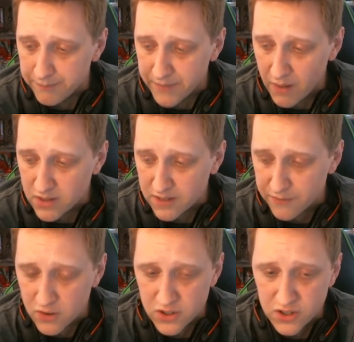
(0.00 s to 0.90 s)
That was the
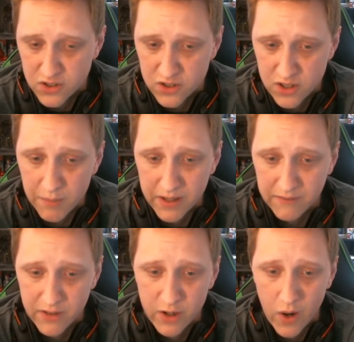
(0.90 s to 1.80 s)
first
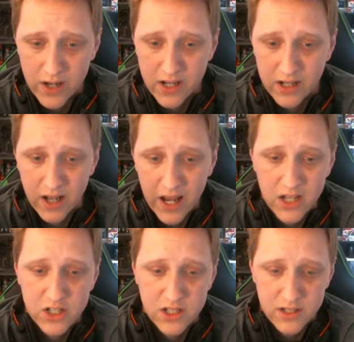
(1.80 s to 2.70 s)
summoning video I did in
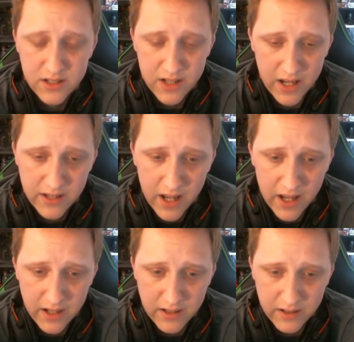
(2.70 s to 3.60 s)
ages, and
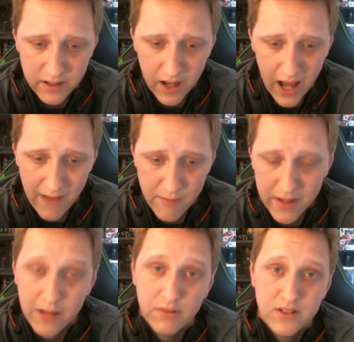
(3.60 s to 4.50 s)
then I haven't
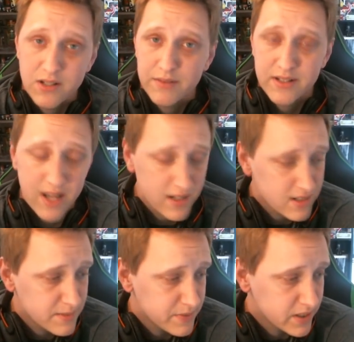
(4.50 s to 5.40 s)
been able to summon
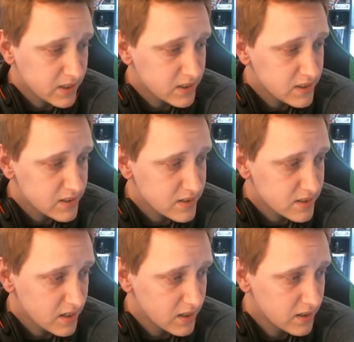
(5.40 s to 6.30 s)
since,
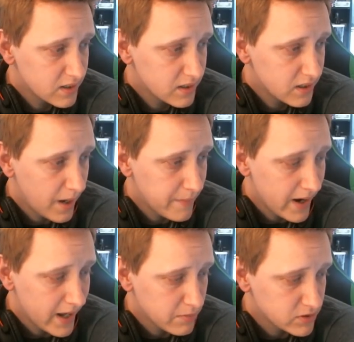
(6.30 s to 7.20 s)
because I'm
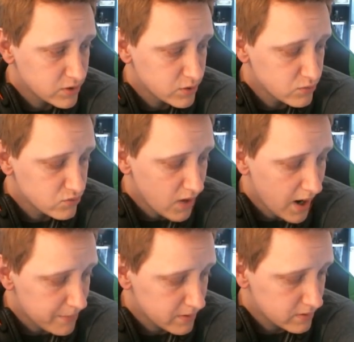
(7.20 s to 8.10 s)
not able to
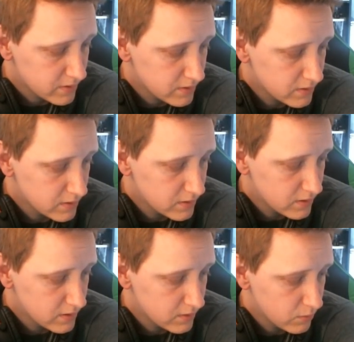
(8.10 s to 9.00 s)
drop
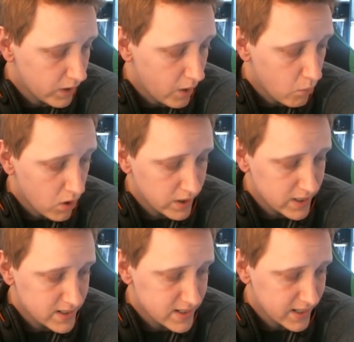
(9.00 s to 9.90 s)
what I want
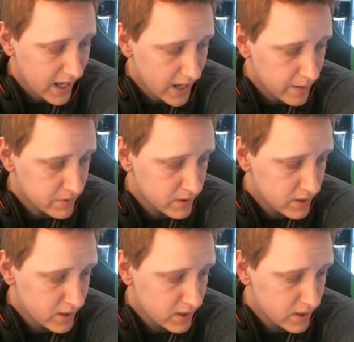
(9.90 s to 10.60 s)
into the game